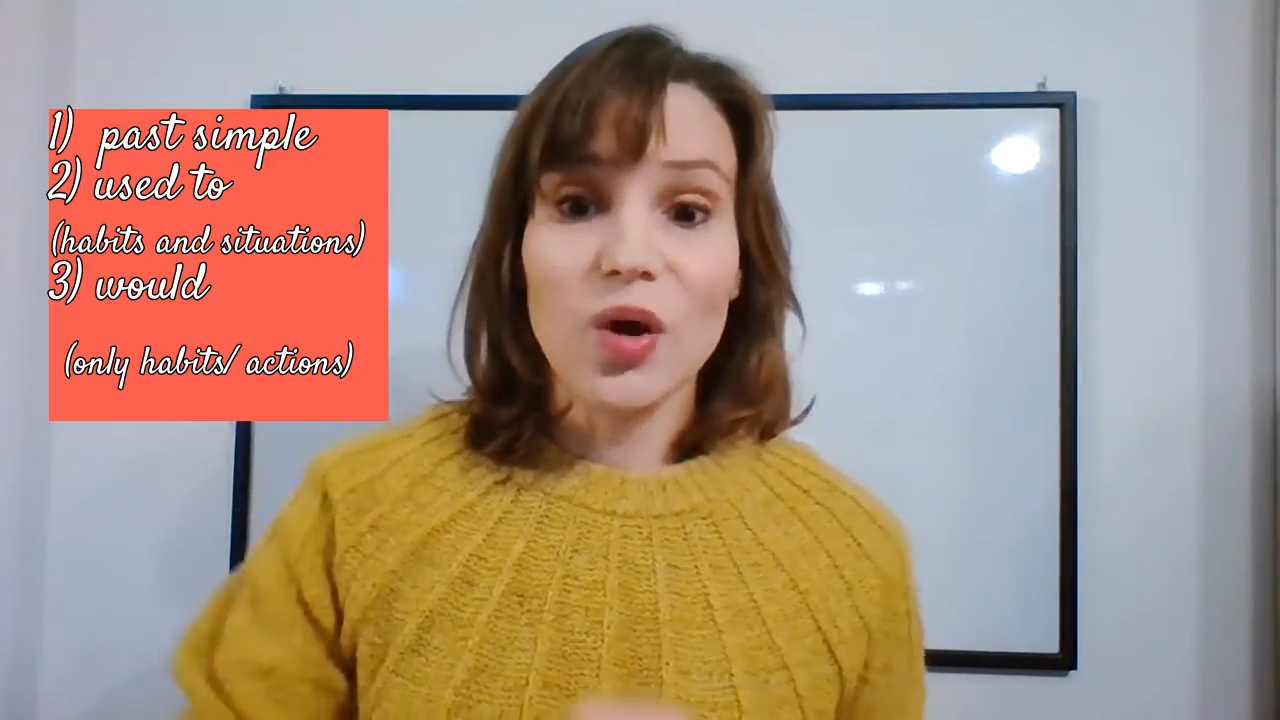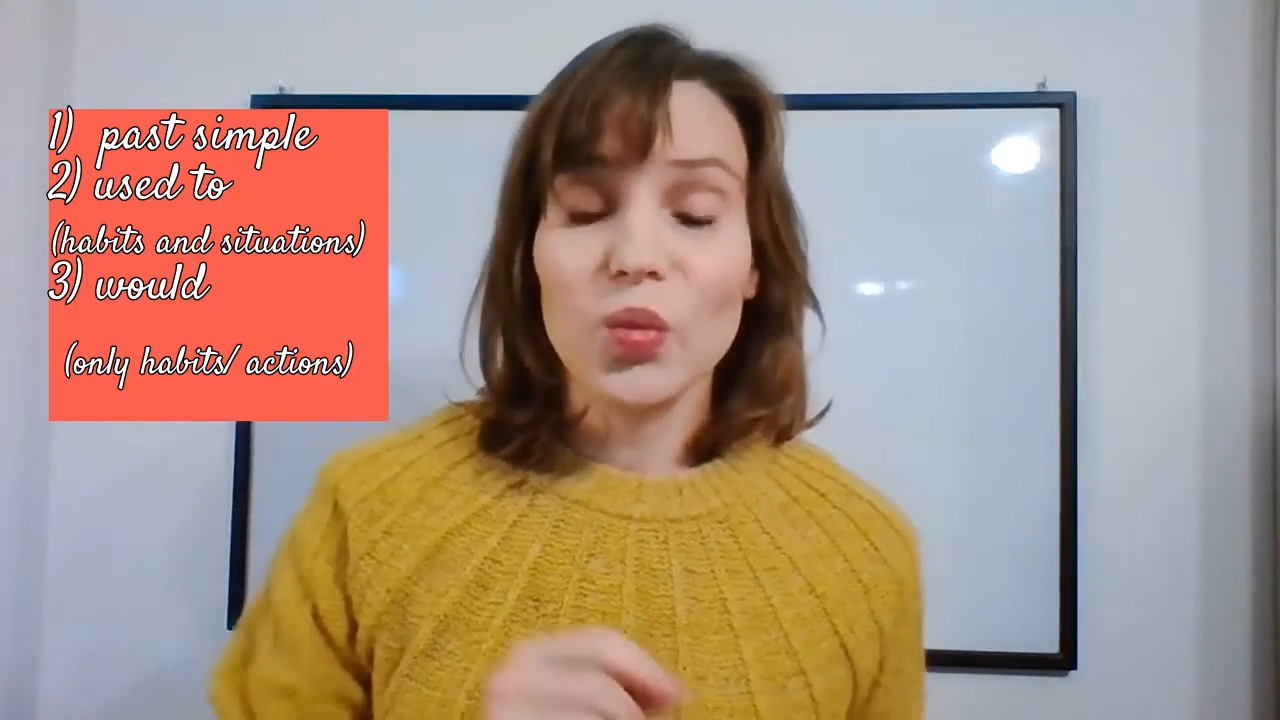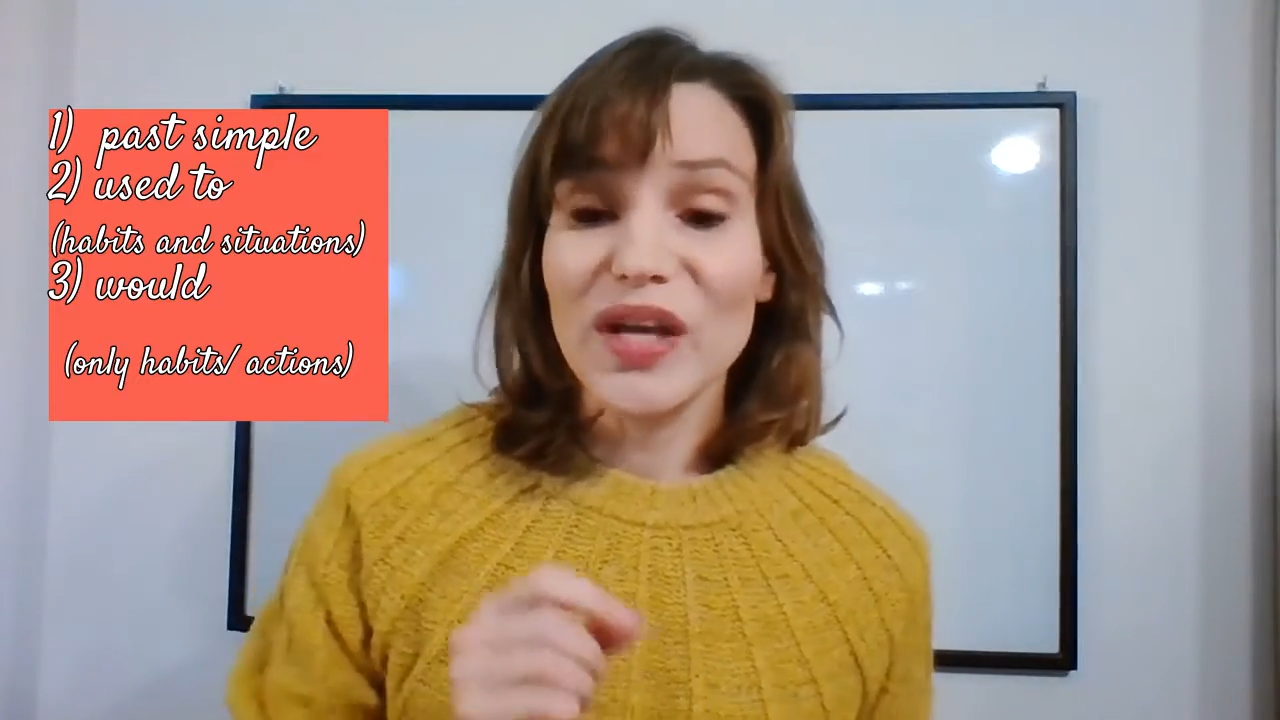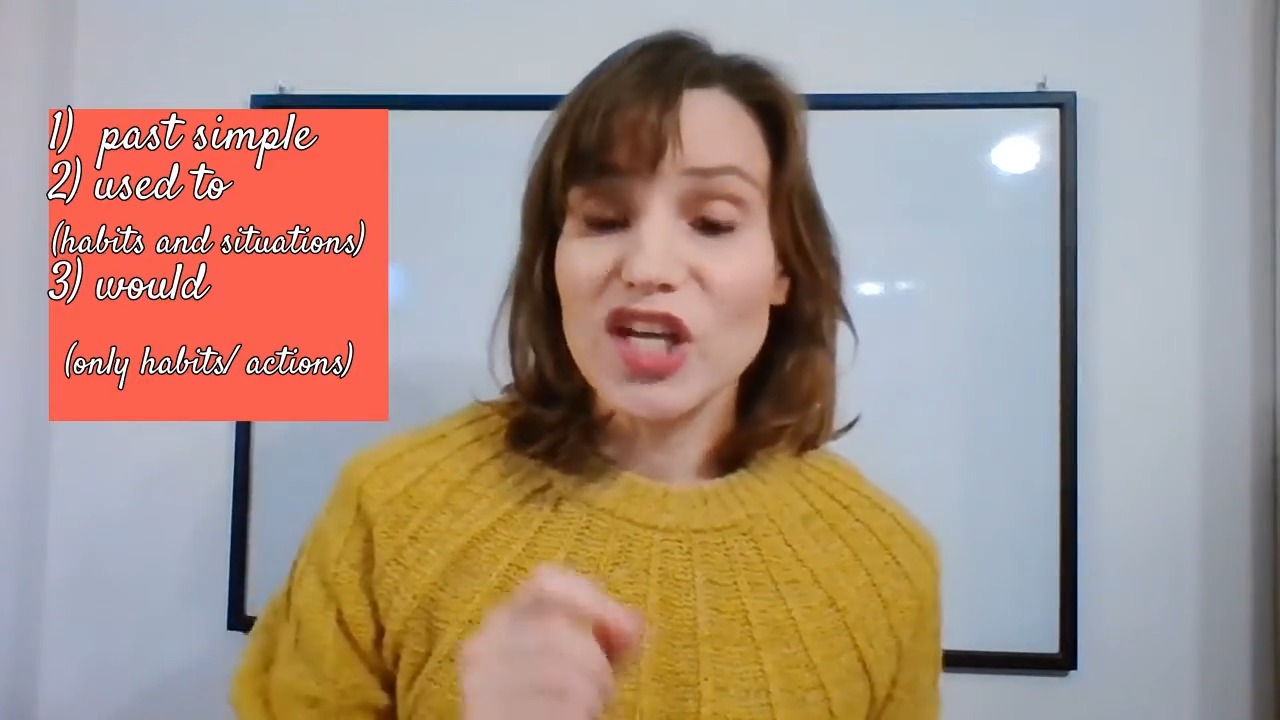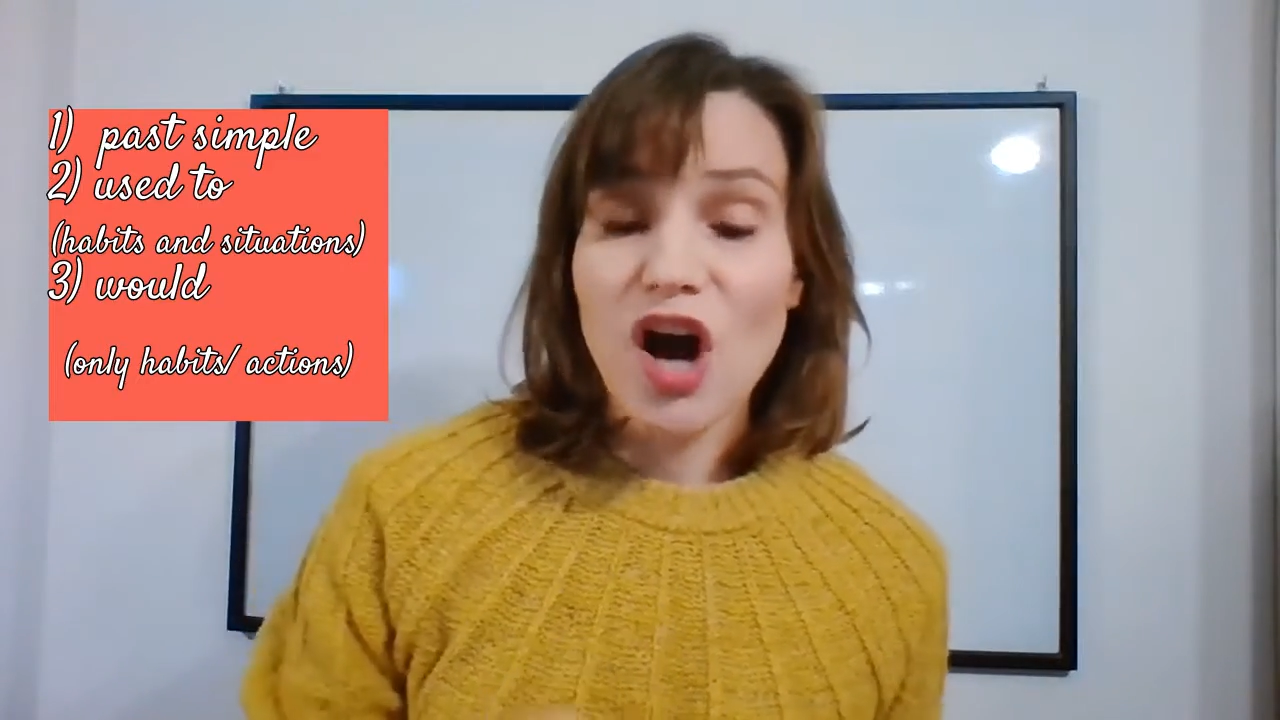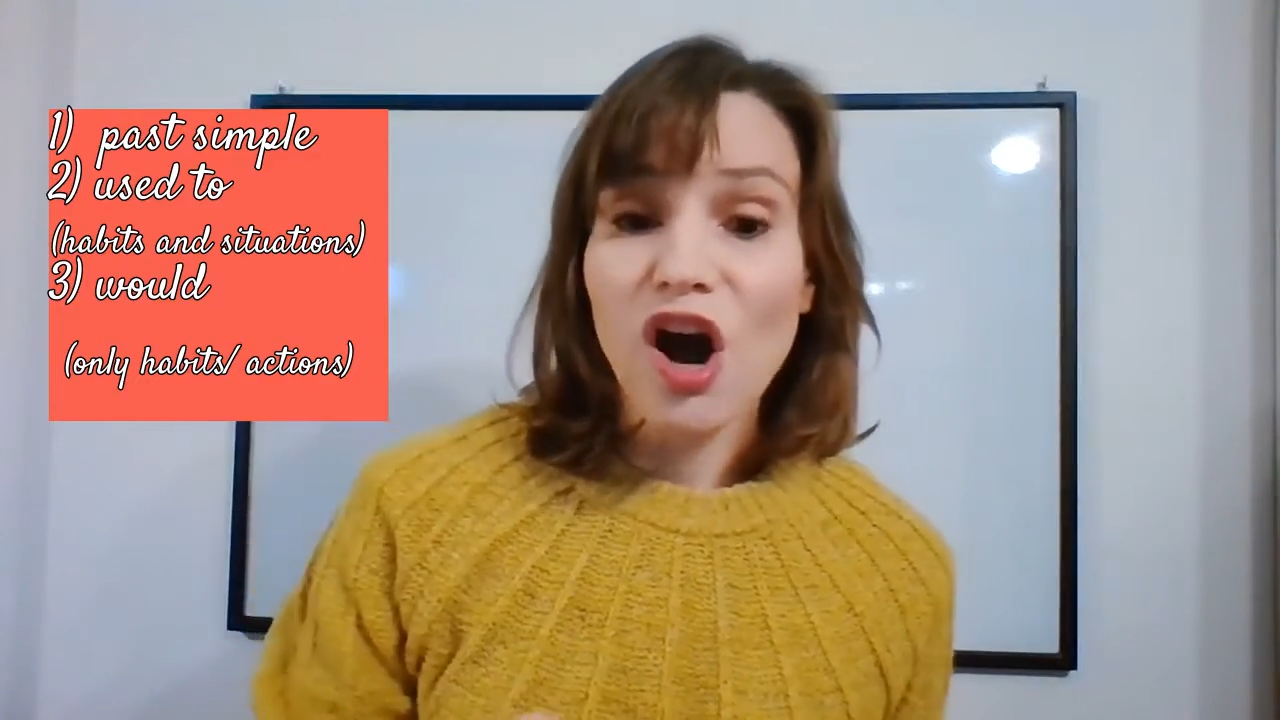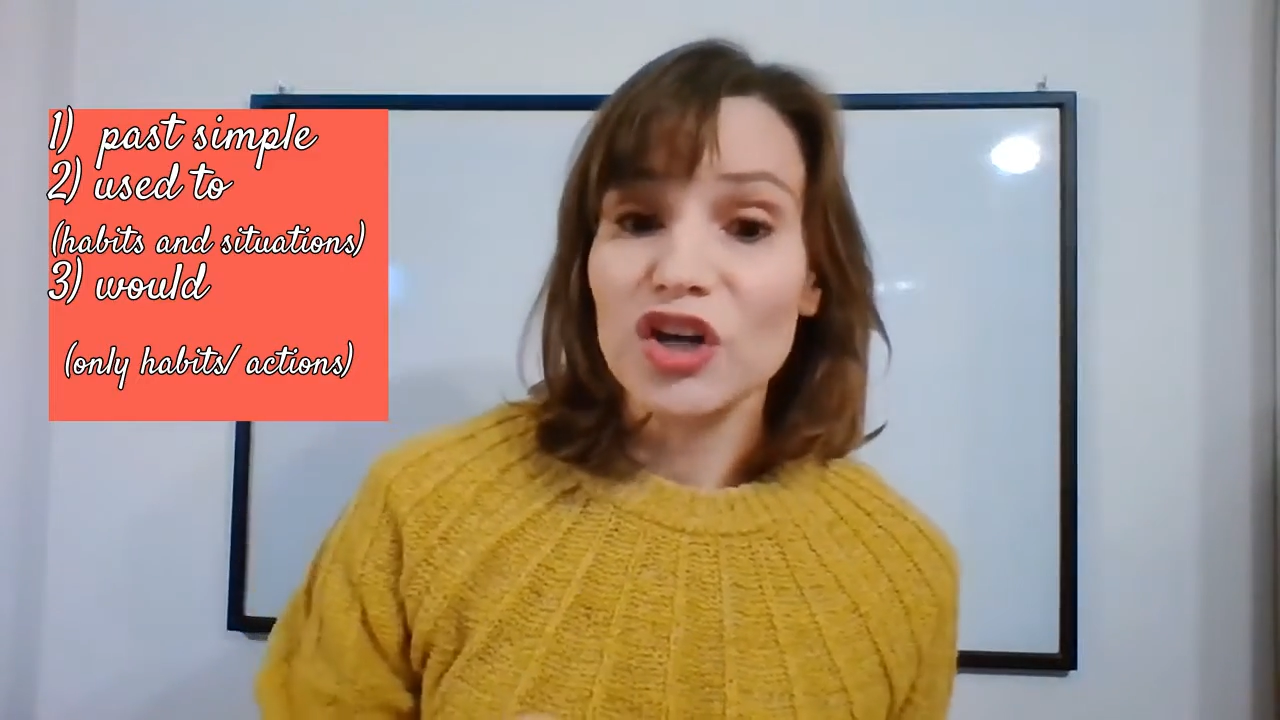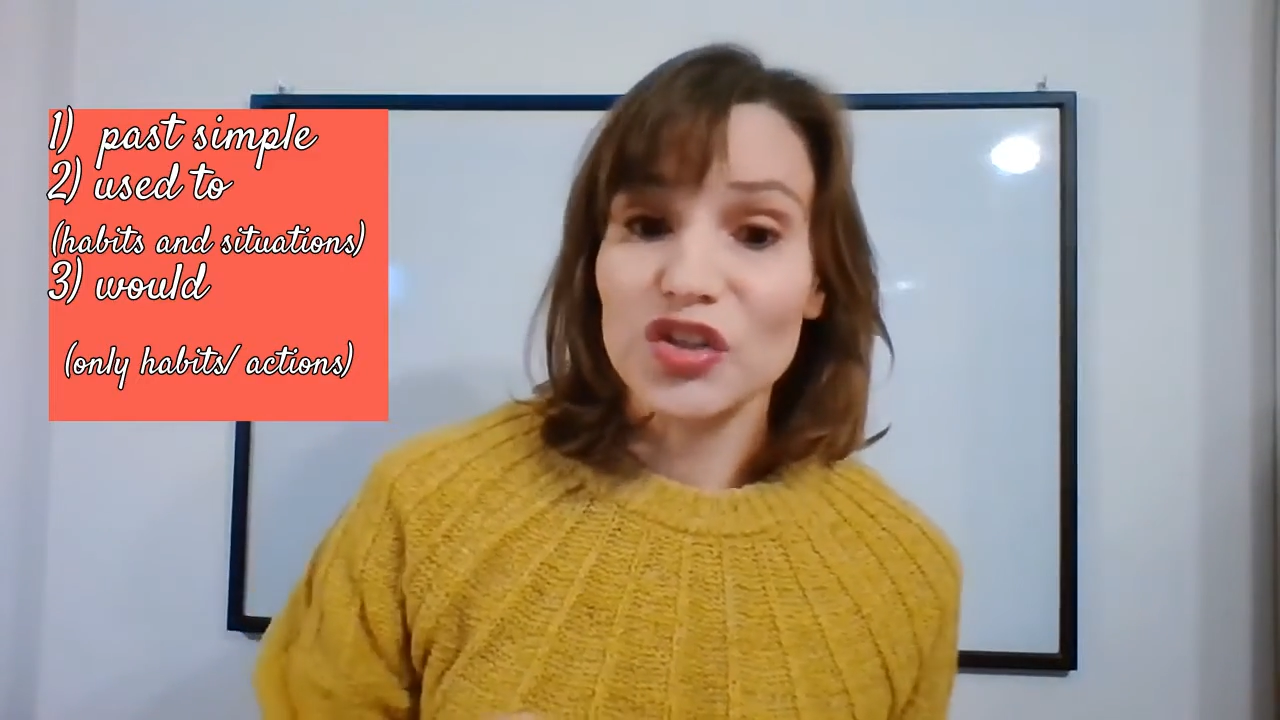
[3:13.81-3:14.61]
we can't